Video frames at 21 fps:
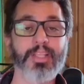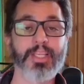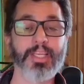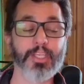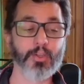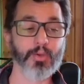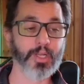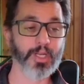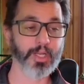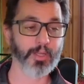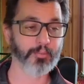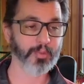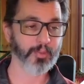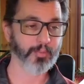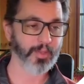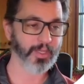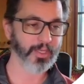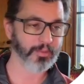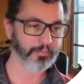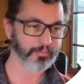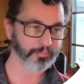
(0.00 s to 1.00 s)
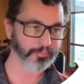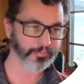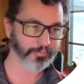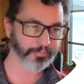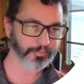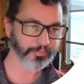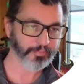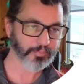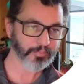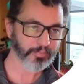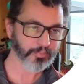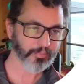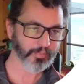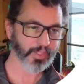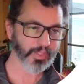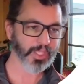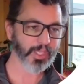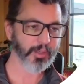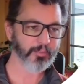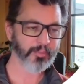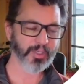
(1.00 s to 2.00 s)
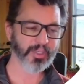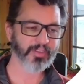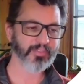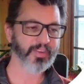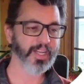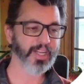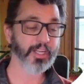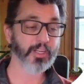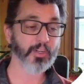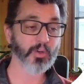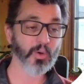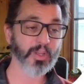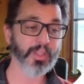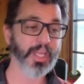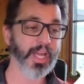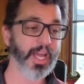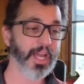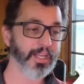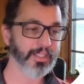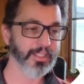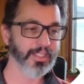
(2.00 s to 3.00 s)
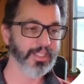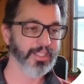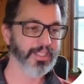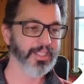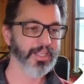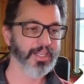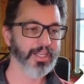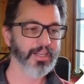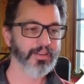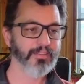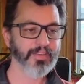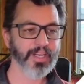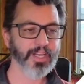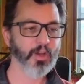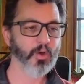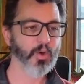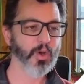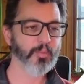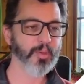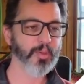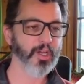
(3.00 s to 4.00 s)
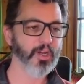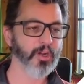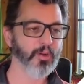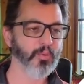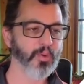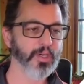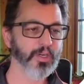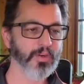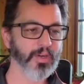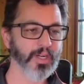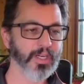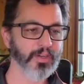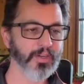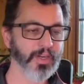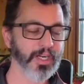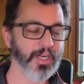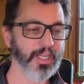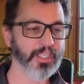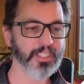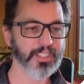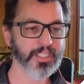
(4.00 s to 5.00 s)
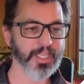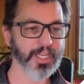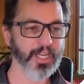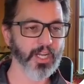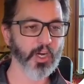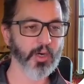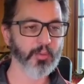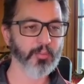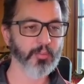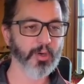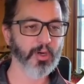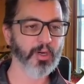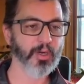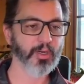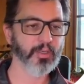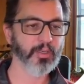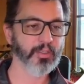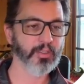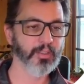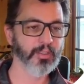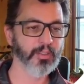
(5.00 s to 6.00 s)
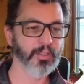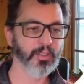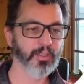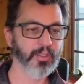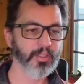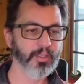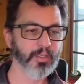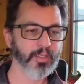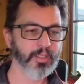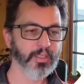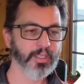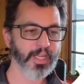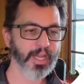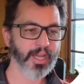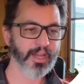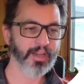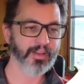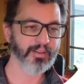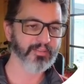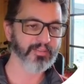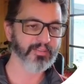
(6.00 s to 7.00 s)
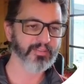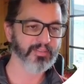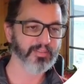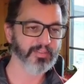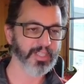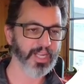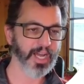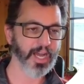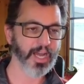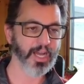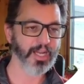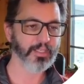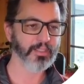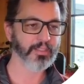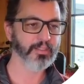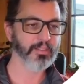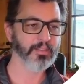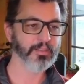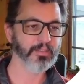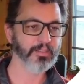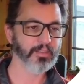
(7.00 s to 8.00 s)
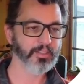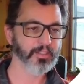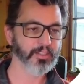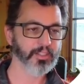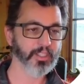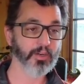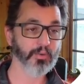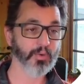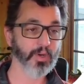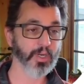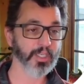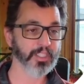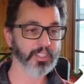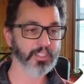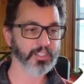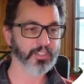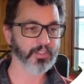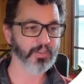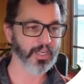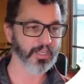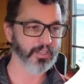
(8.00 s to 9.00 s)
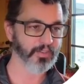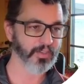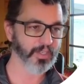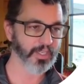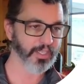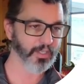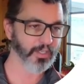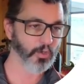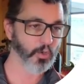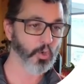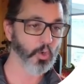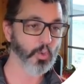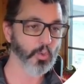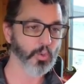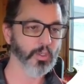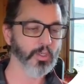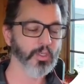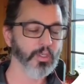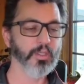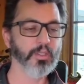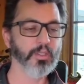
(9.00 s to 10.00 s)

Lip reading: that you could implement. But if I ignore that, I go up here, one directory, and I just say Harper dev dot. It's going to run in this directory. Ooh,